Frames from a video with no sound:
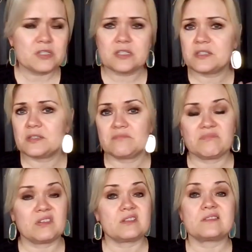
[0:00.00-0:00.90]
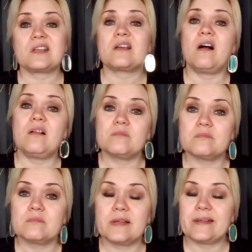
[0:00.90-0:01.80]
just stay
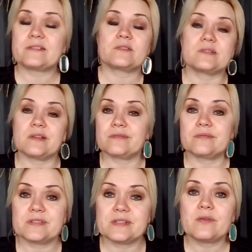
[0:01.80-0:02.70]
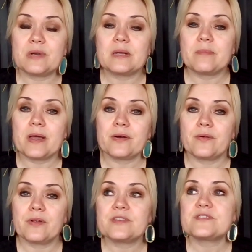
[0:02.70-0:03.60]
calm and ask yourself, does that really
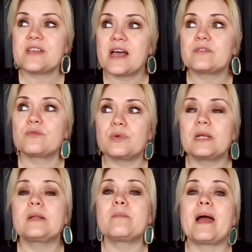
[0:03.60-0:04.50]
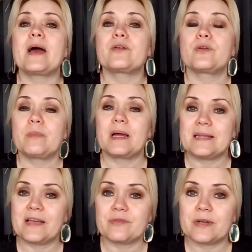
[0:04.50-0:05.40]
matter? Does that really matter in
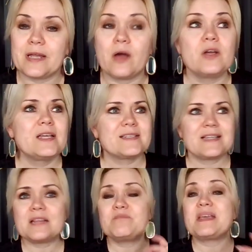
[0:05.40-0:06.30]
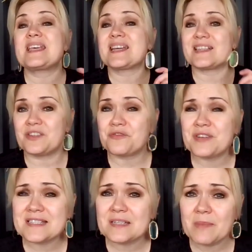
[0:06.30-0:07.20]
my life right now? Is that making a
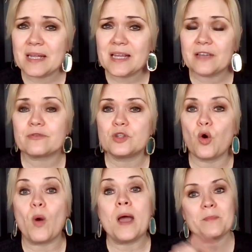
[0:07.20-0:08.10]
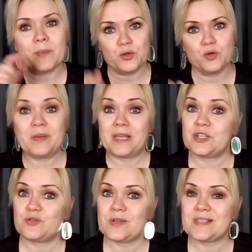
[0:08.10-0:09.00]
difference in my life? No, but you
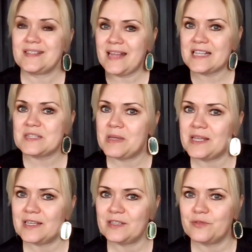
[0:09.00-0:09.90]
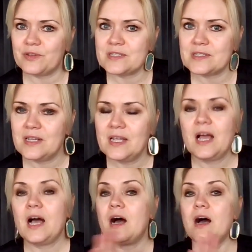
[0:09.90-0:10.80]
being stressed, that's making a difference.
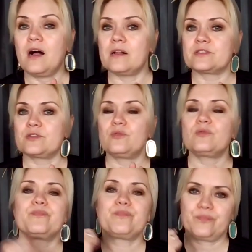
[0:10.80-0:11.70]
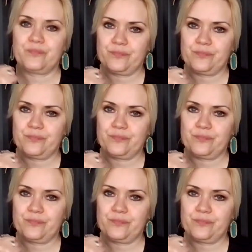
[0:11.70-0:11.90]
Also,